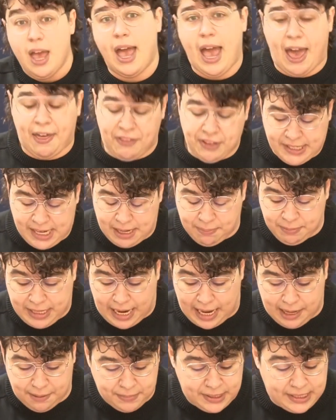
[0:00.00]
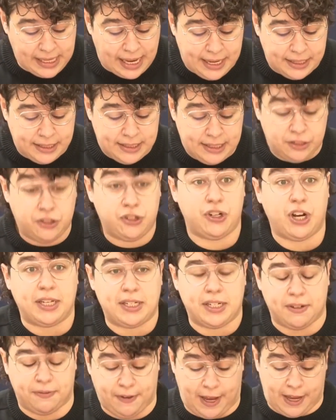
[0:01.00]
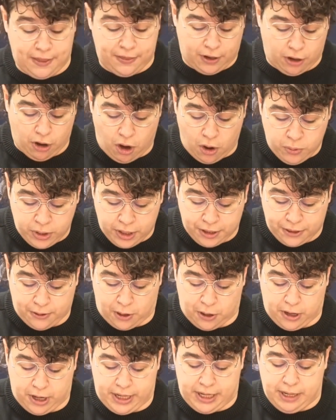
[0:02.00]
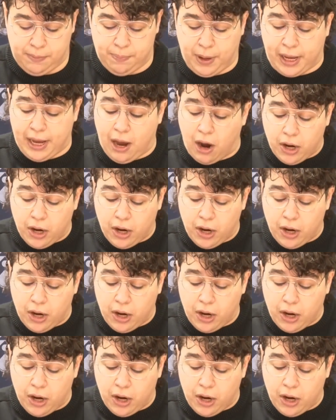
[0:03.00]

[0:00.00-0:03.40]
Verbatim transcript: At the same time, scientists justified their own authority by